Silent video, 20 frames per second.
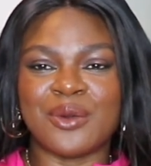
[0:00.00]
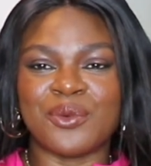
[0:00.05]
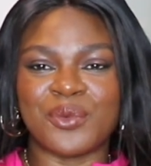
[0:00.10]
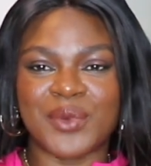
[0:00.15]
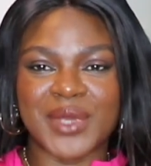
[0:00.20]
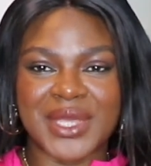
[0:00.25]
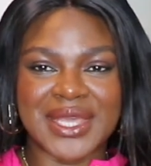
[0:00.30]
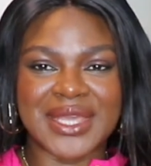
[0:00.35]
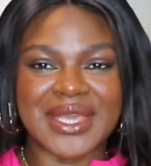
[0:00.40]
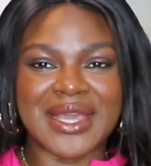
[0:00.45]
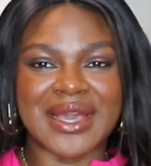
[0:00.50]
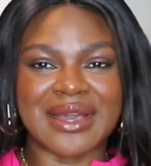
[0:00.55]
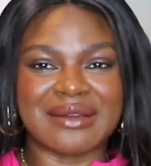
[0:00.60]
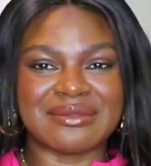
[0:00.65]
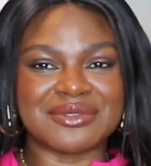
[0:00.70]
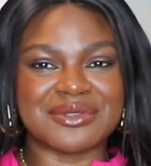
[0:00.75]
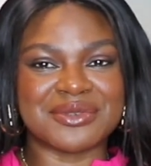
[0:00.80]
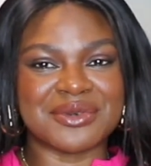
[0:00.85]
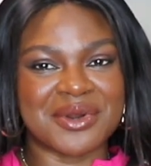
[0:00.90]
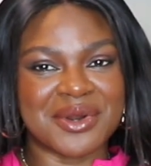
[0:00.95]
We
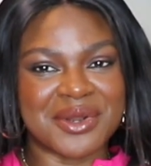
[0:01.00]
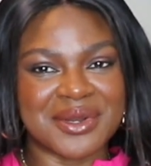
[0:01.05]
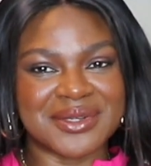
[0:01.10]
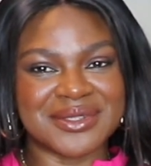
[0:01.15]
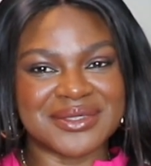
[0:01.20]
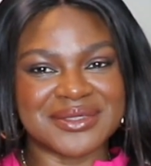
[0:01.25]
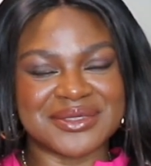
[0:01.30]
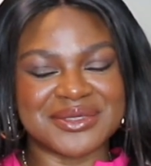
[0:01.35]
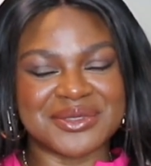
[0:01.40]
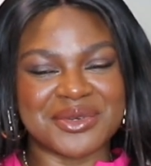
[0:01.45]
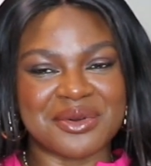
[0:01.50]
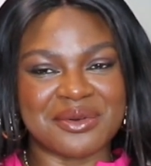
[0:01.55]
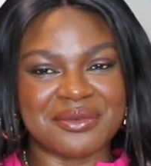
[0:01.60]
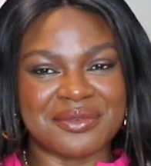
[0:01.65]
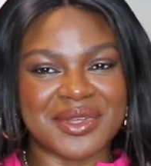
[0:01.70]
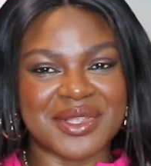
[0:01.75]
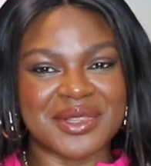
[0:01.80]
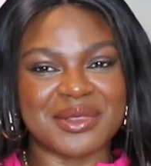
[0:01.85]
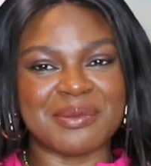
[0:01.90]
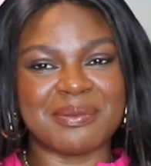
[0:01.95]
have grown
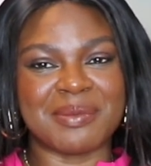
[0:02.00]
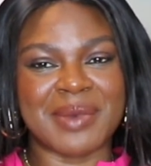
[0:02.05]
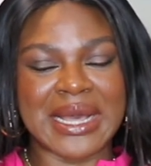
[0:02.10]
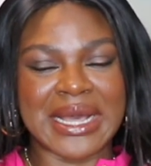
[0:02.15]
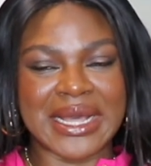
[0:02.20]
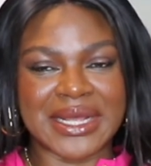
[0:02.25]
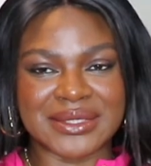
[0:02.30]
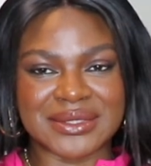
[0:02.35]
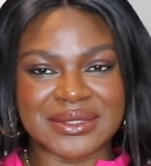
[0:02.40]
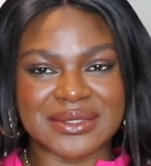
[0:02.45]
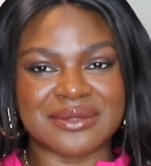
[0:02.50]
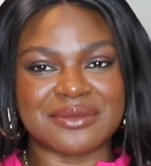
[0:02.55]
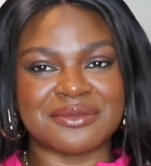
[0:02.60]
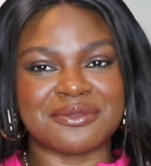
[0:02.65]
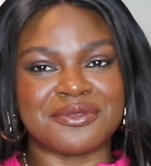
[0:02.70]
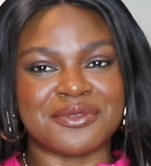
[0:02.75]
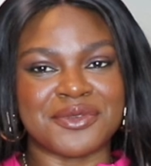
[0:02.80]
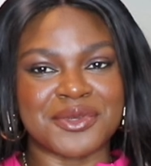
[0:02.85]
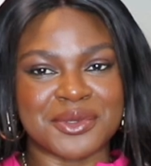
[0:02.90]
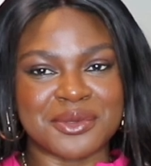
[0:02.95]
over the past
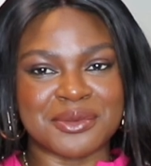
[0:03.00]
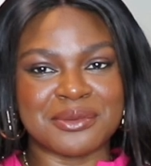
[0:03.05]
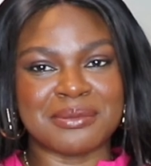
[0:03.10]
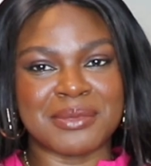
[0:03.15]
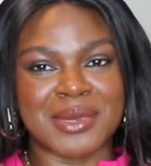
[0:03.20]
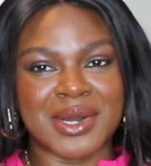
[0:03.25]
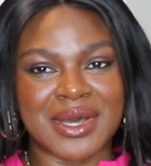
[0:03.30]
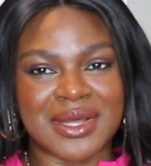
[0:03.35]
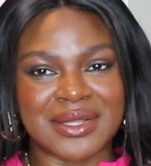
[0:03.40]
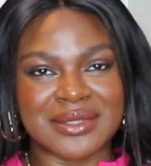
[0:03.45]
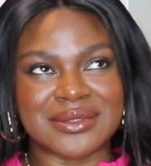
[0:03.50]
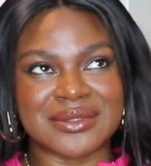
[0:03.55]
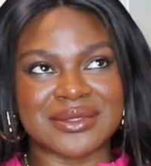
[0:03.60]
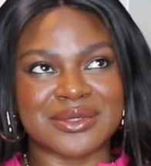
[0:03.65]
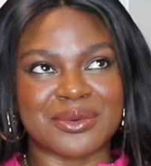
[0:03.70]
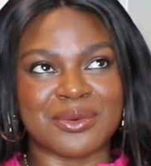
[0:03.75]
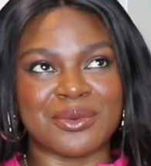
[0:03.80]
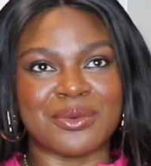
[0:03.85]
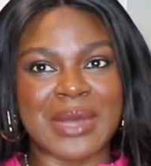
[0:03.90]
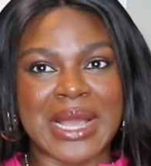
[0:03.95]
few
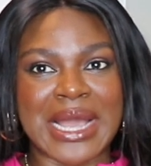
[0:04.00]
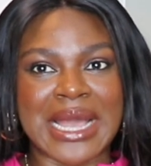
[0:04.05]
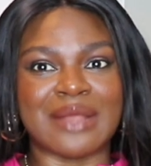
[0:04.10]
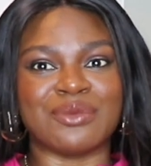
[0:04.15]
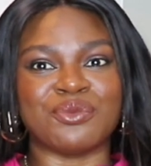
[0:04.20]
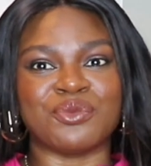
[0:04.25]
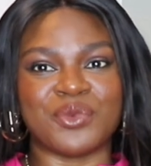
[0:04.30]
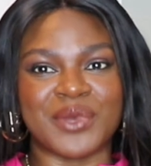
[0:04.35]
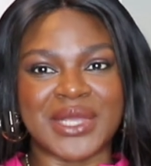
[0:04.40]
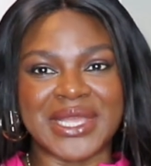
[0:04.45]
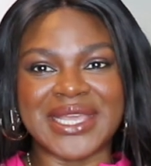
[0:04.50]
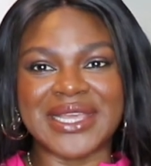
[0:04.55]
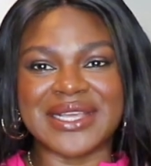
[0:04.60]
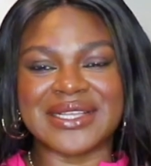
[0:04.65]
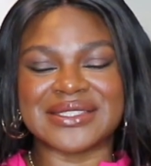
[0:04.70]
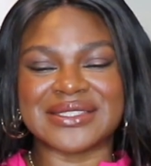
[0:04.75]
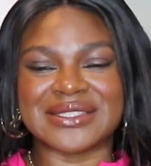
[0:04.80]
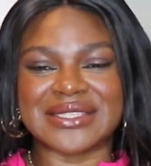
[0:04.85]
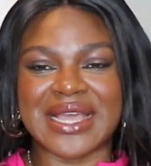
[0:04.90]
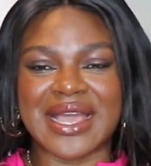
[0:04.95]
months or and
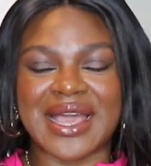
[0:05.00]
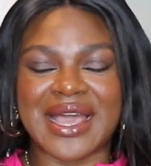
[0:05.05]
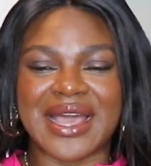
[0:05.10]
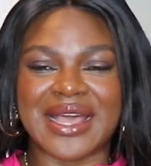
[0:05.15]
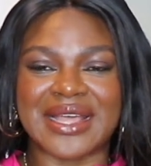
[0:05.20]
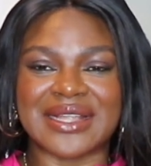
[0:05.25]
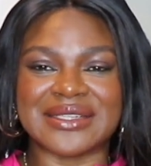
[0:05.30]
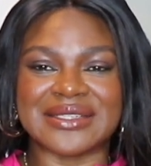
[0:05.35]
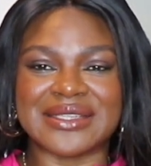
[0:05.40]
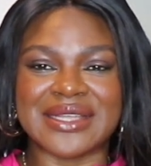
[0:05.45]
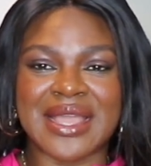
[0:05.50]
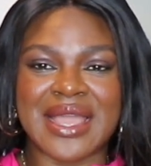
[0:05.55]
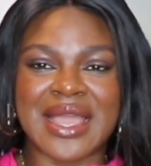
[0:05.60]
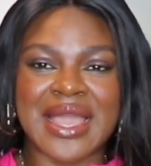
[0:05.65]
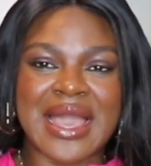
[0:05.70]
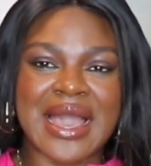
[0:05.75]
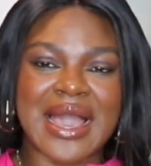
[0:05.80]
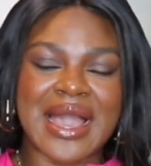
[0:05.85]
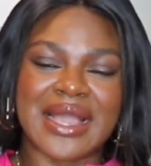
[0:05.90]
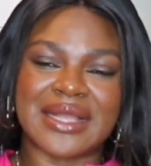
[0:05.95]
weeks and
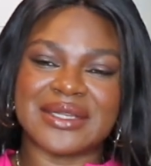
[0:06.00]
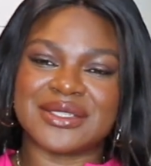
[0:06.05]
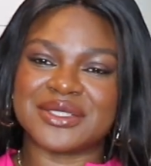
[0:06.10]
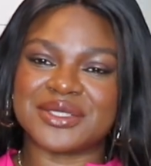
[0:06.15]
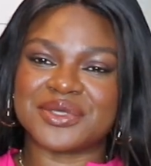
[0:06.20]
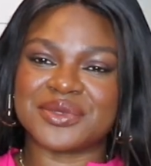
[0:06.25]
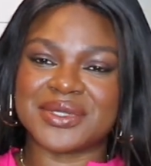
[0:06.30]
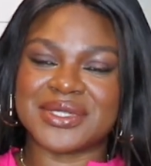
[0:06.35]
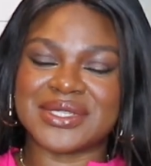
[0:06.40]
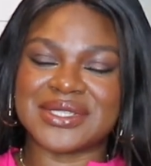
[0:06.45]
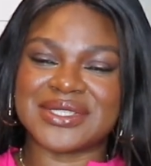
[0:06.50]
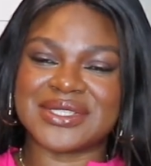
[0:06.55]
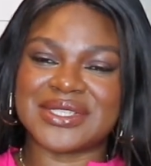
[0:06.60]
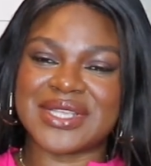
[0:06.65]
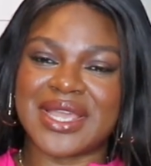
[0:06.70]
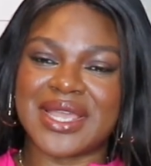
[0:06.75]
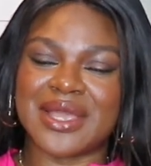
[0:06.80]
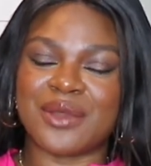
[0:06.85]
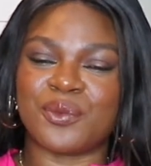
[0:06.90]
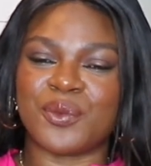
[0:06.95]
I just want to
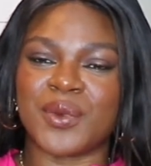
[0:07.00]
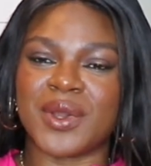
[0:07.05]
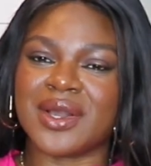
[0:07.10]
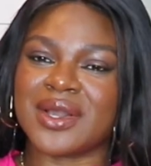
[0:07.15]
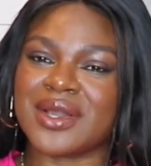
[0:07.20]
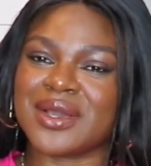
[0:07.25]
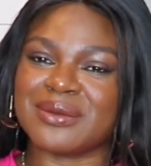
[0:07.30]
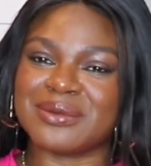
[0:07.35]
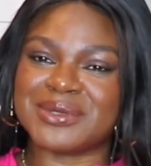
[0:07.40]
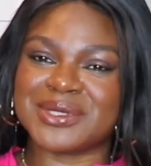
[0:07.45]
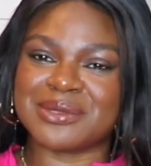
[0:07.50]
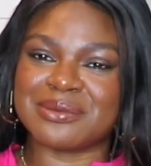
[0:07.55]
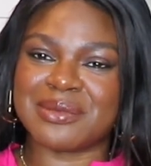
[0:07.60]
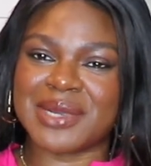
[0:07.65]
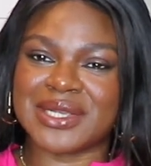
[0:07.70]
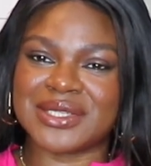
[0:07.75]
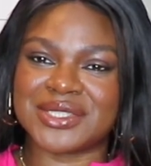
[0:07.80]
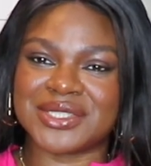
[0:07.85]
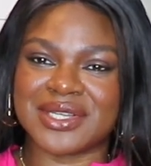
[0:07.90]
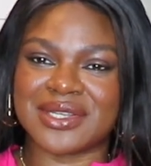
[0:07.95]
say welcome to
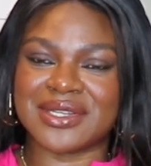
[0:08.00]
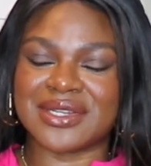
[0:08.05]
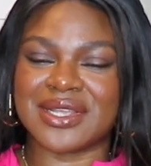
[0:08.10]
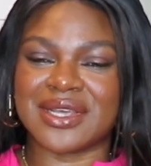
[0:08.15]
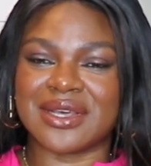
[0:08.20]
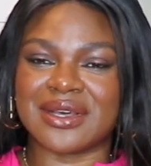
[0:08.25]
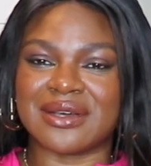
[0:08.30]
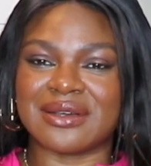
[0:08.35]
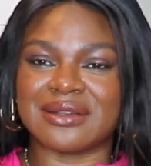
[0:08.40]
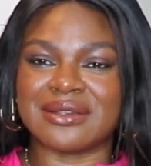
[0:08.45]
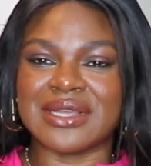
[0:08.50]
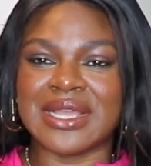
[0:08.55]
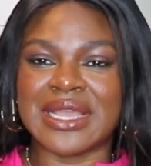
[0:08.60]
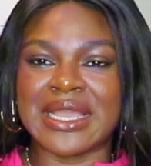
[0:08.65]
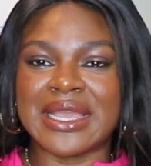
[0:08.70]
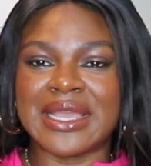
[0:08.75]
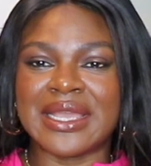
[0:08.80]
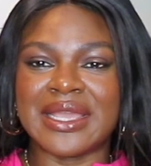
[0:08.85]
my channel.